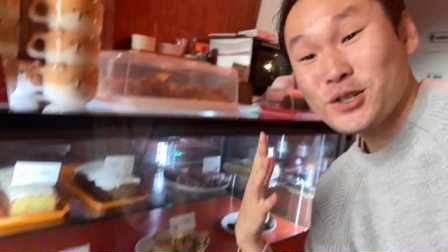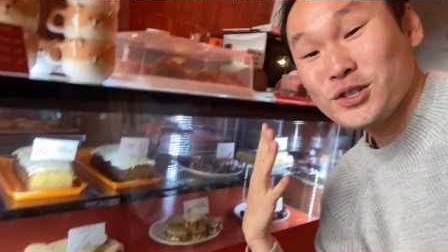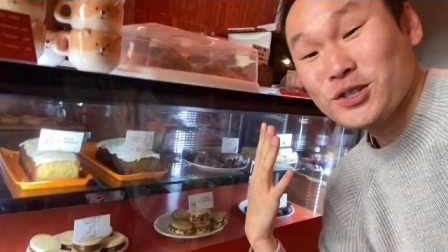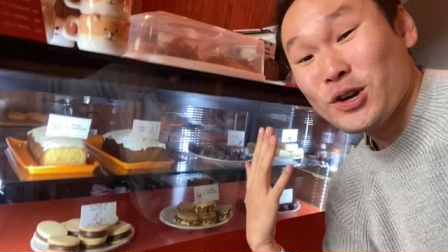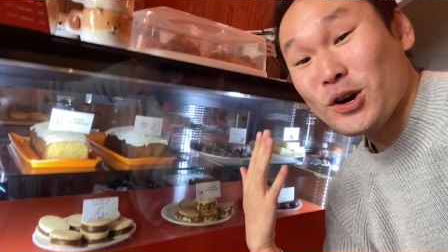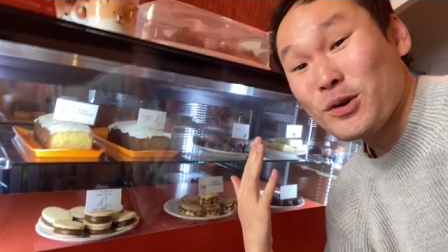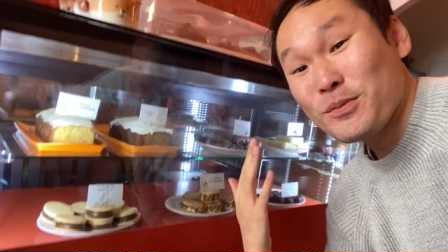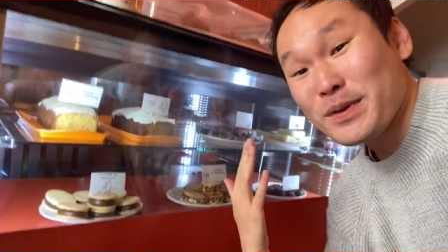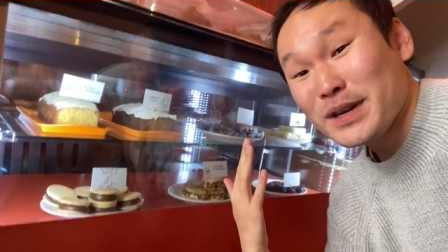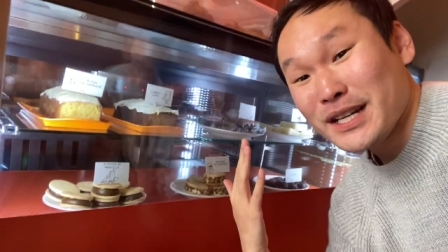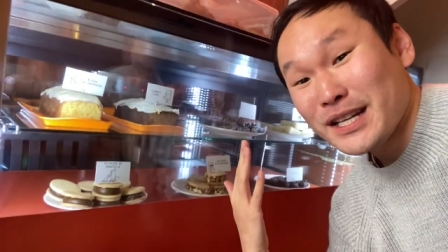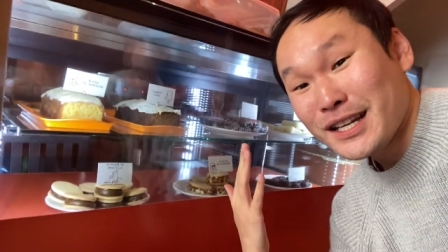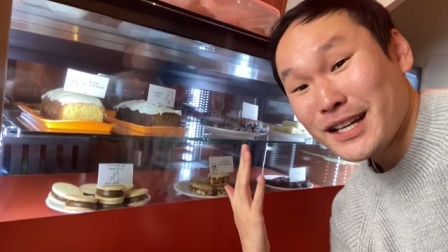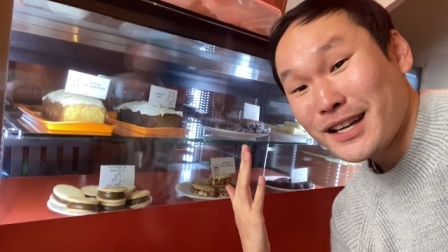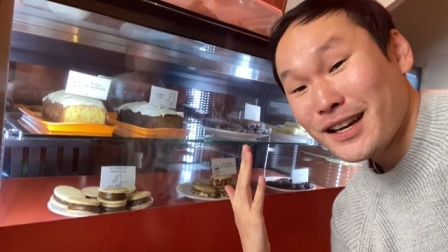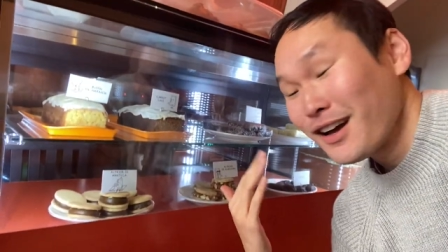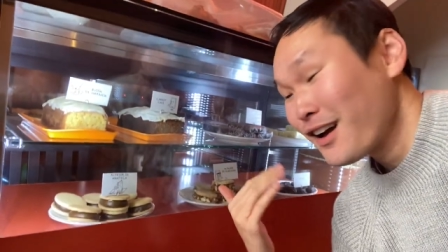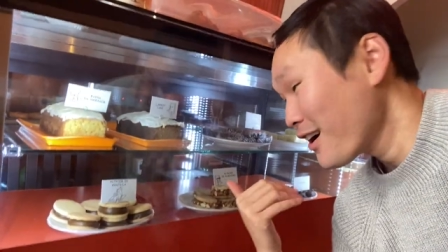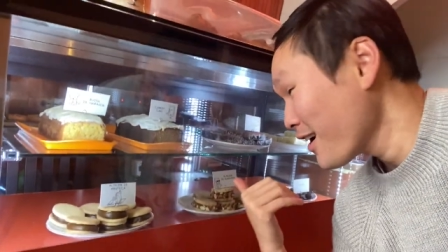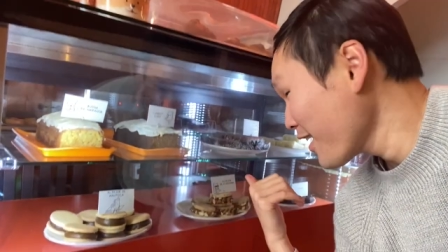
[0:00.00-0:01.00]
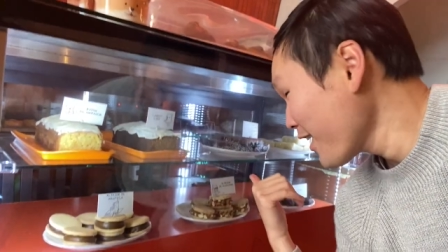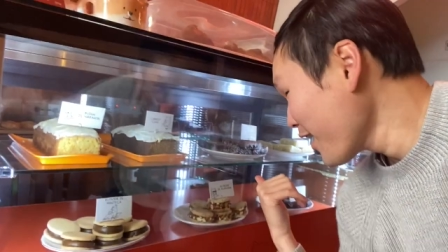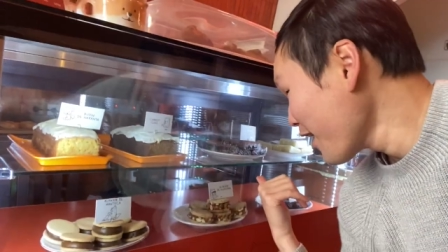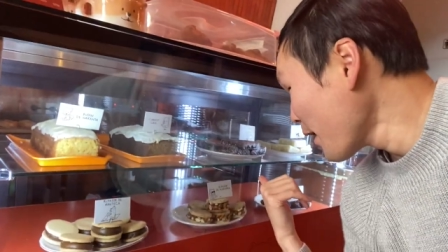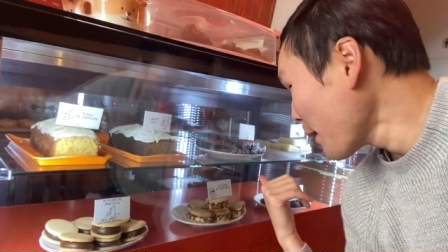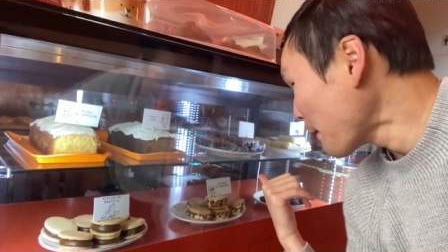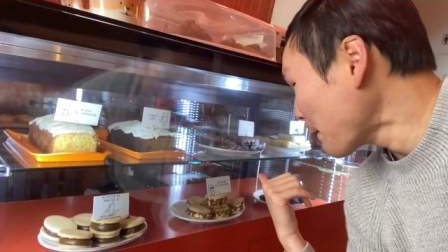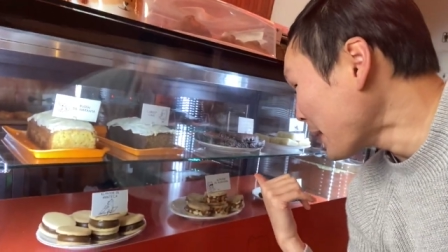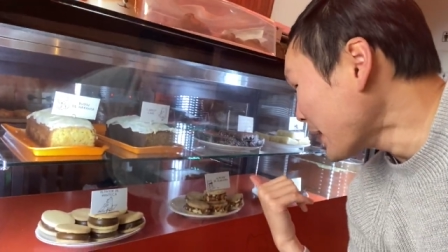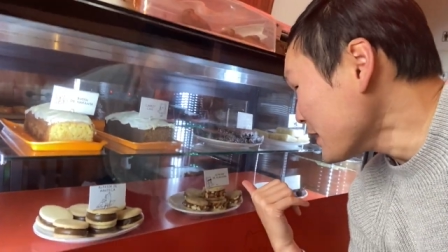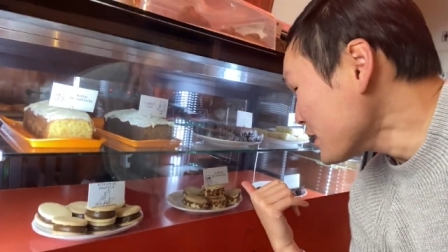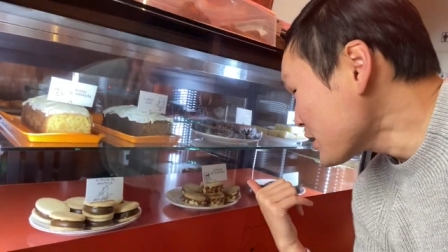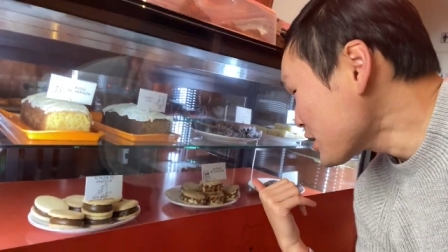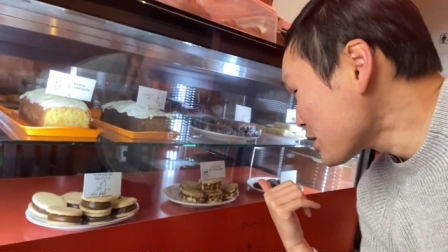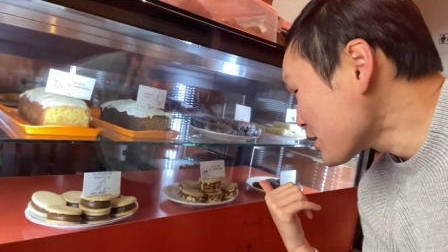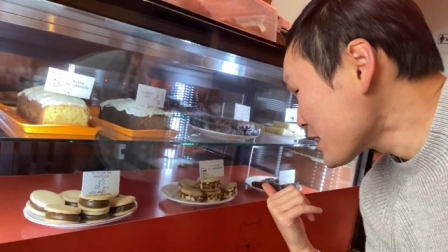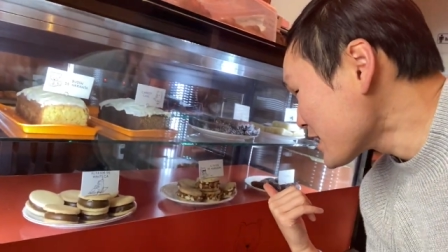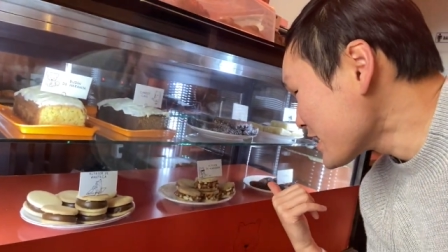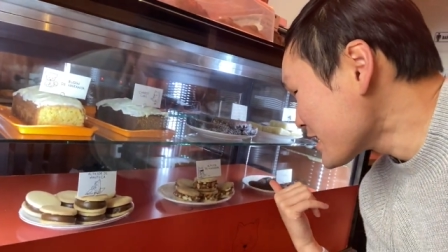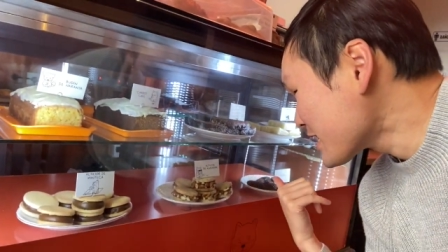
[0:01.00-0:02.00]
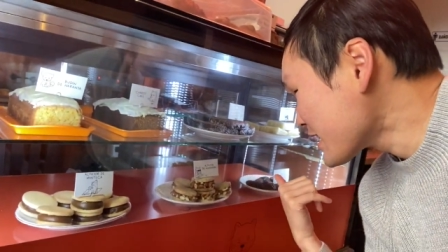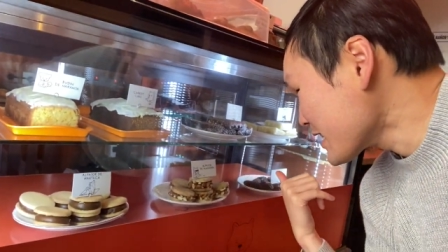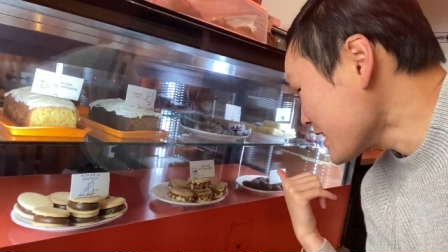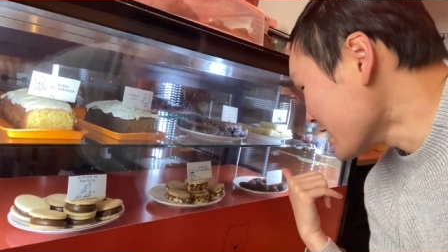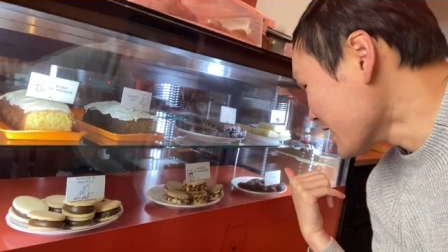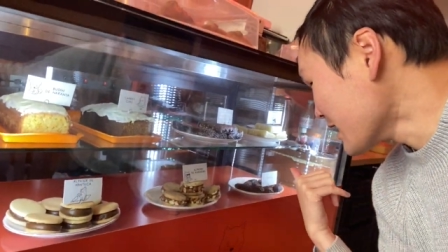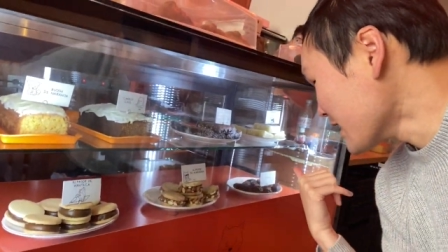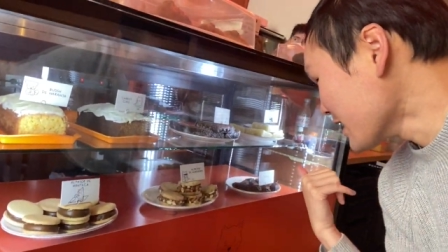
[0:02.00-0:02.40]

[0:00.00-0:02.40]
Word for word: so many pastries here.